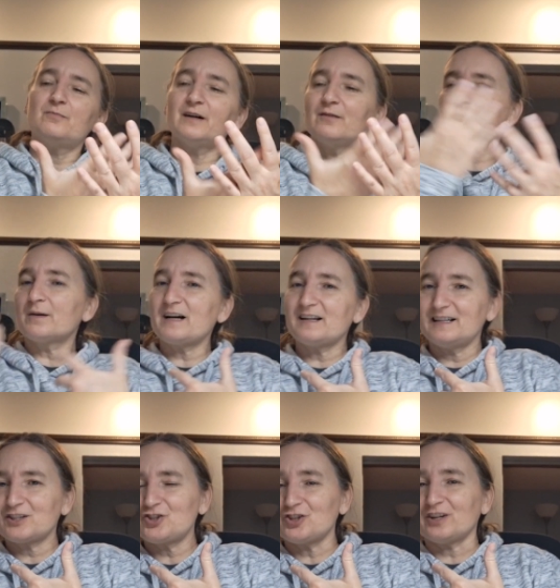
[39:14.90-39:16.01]
but what about
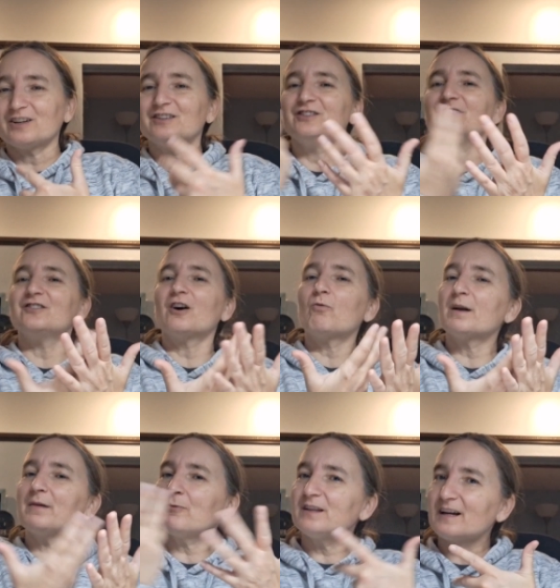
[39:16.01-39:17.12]
next year? You know, what
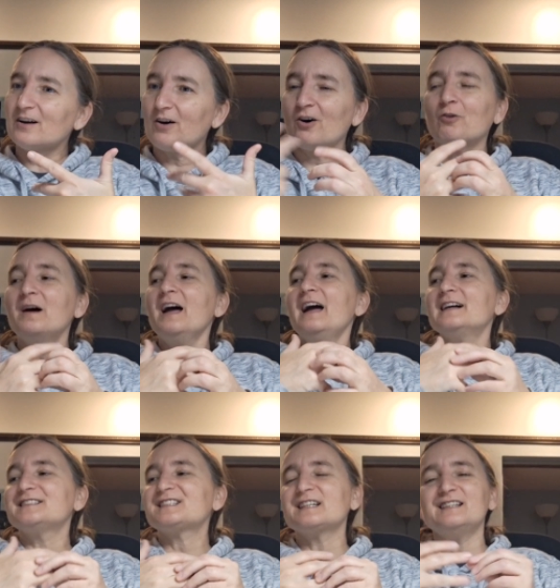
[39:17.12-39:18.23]
about when they go home?
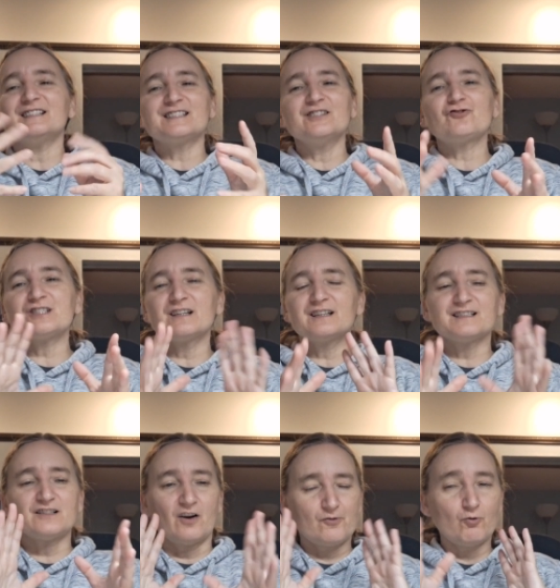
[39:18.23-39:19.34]
And see, it's interesting
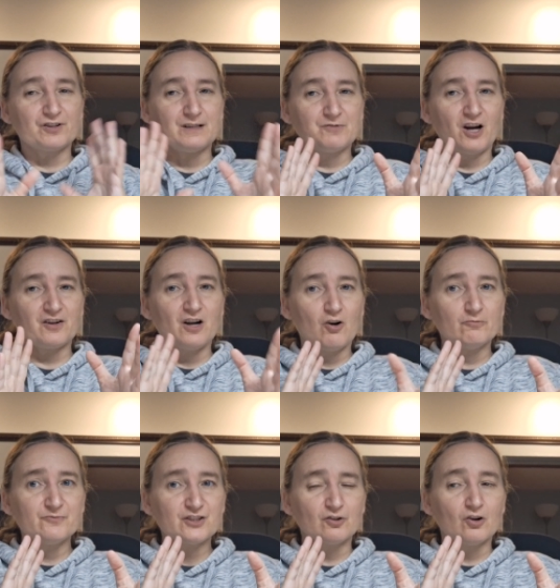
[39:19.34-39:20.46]
because, of course, I'm talking to
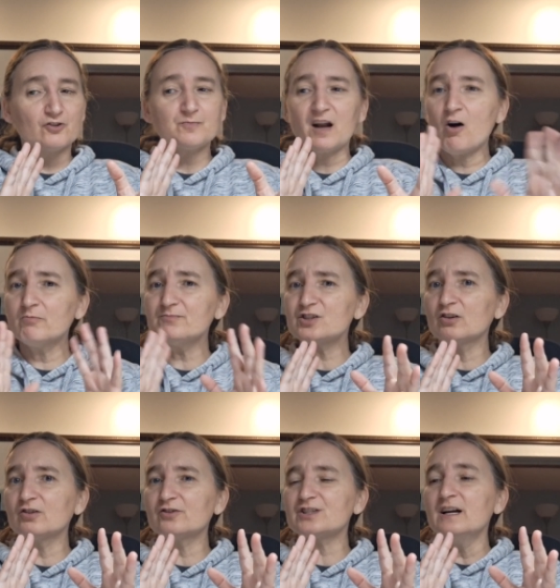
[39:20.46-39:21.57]
homeschoolers, but
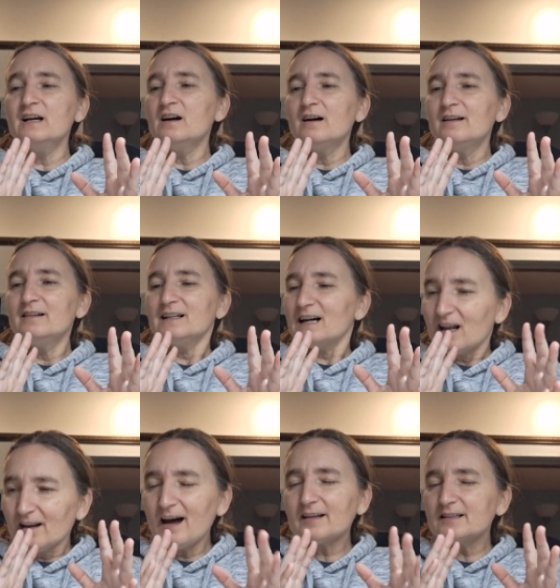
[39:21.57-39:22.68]
homeschoolers, a
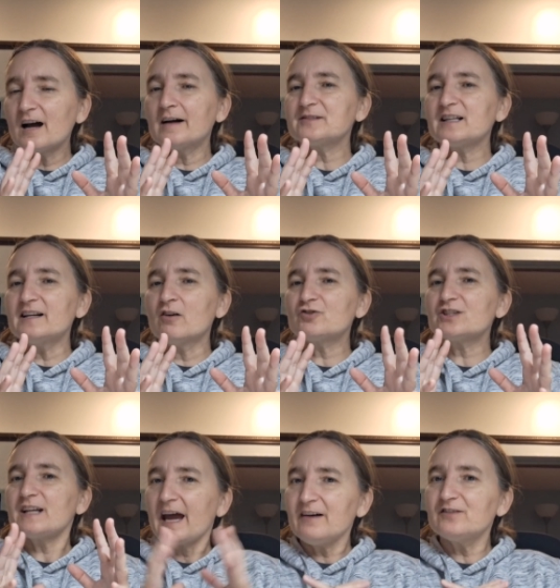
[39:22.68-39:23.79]
lot of times they don't
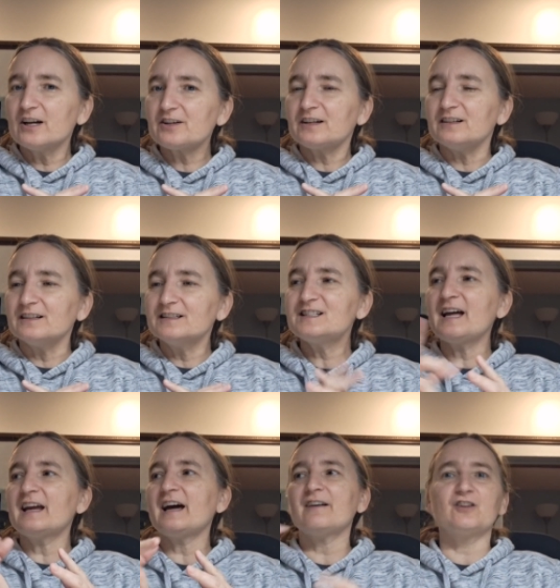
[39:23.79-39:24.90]
just have their kids,
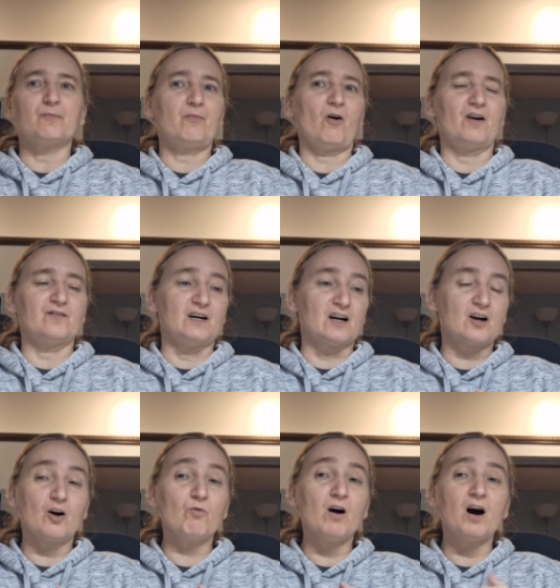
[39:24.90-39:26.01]
they have their part of a
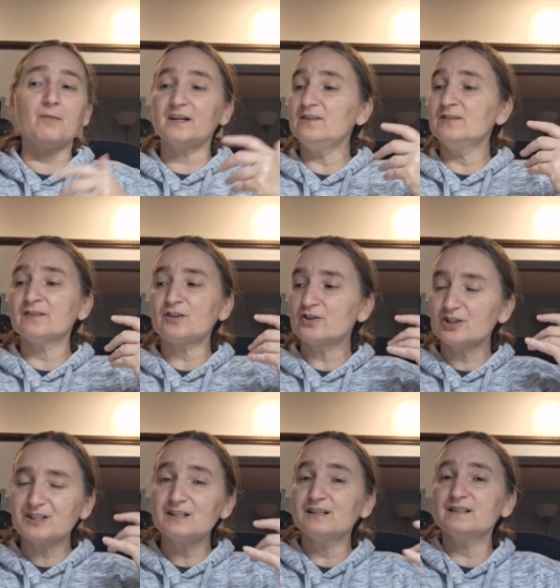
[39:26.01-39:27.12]
co op, even if they're
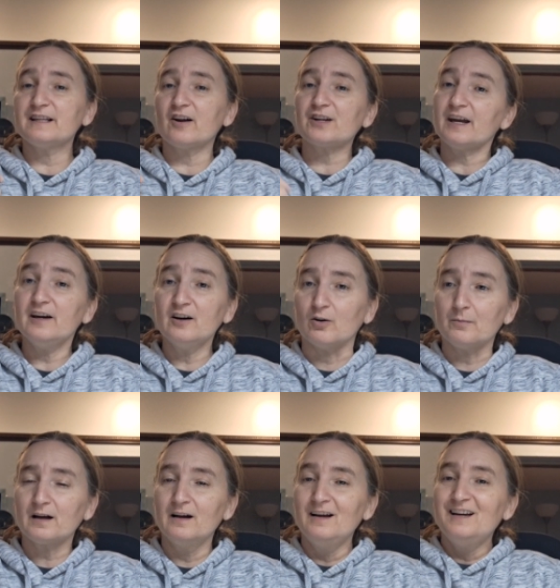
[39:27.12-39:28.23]
just in there to help,
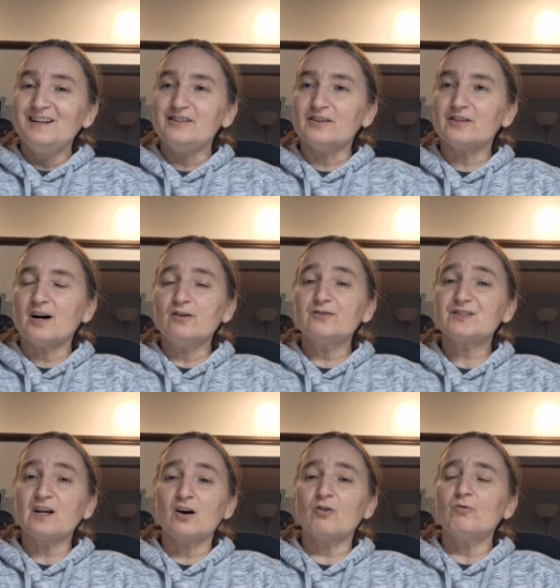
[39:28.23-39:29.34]
you know?
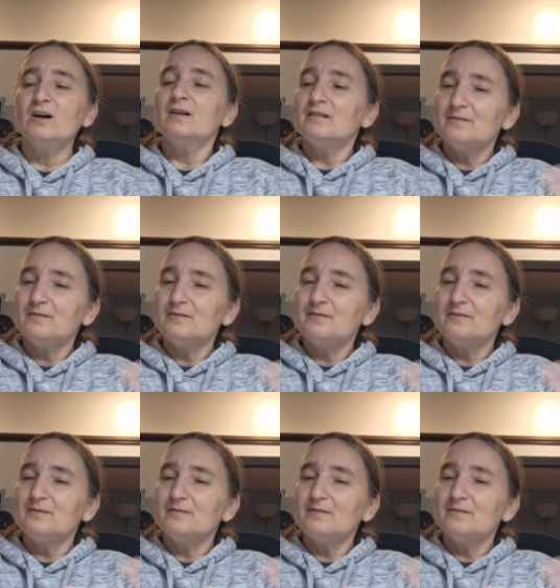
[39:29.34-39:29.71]
So